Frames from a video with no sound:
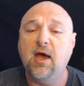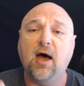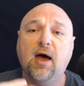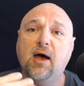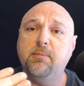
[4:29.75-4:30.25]

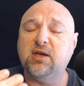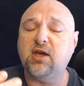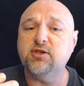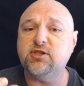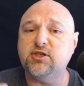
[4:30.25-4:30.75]
uh,
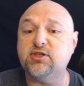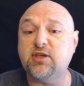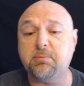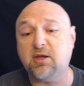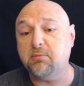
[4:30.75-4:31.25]
because this is
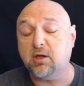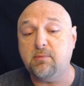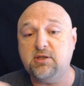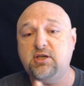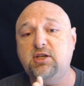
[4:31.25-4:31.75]
something I'm gonna
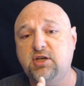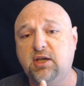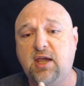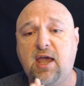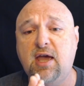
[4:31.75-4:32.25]
be
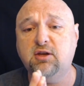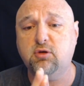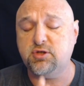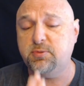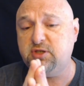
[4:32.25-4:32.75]
teaching at
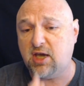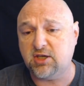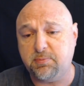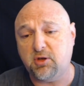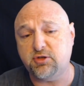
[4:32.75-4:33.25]
Christmas
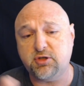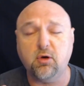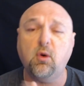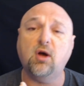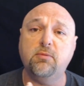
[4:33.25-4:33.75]
Expo, so you're
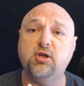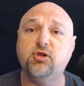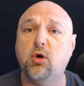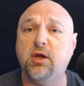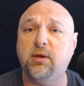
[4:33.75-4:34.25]
welcome to
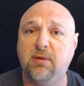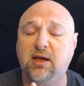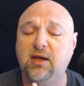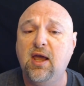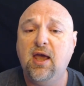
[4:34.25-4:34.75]
join
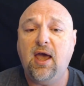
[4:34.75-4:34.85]
me